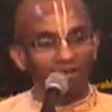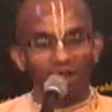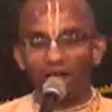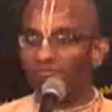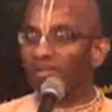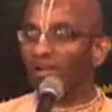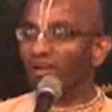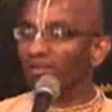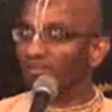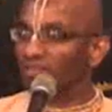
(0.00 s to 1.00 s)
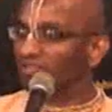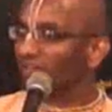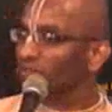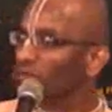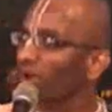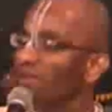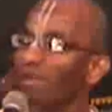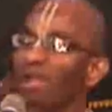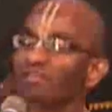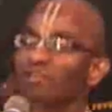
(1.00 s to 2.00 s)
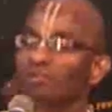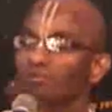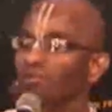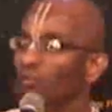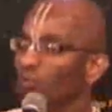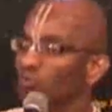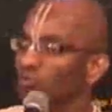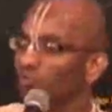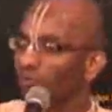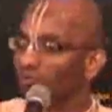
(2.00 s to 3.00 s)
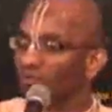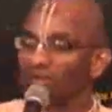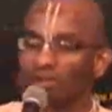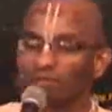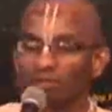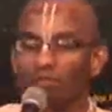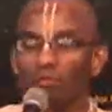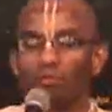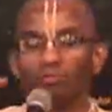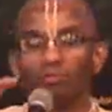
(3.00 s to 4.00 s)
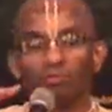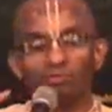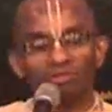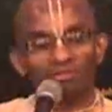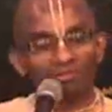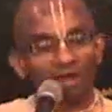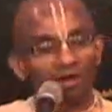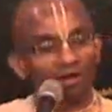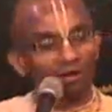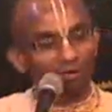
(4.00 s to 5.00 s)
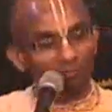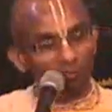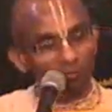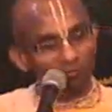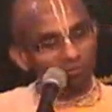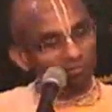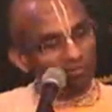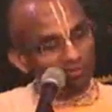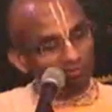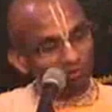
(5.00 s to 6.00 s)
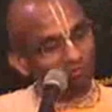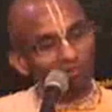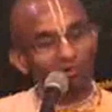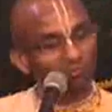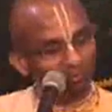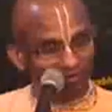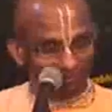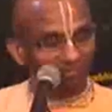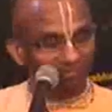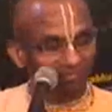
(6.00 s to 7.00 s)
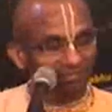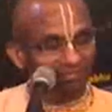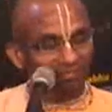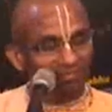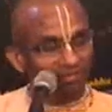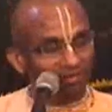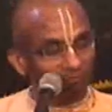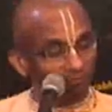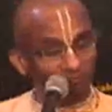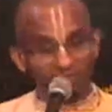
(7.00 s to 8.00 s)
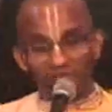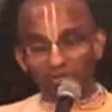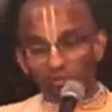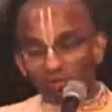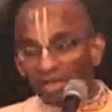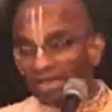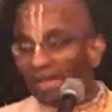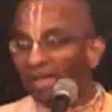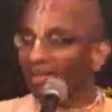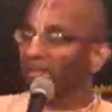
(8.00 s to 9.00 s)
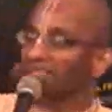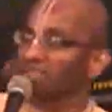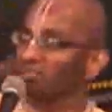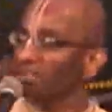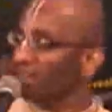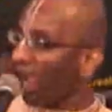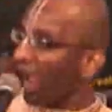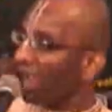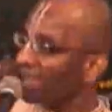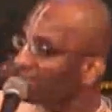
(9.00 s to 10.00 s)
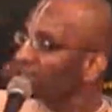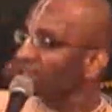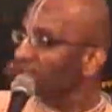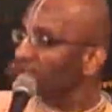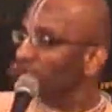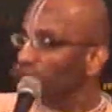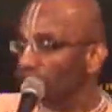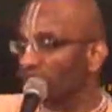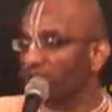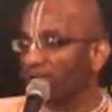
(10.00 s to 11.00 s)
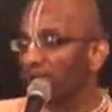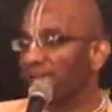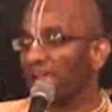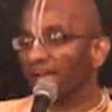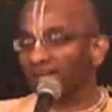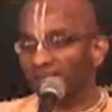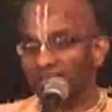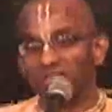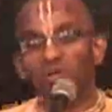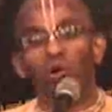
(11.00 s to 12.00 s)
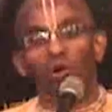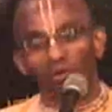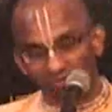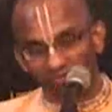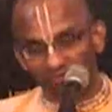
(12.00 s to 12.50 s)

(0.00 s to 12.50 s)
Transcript: And we can't, just as you can't imagine when the ocean's waves are coming, oh, the ocean is calm, ocean is peaceful. It will not work we need to connect ourselves. So that anchor with which we can connect is God.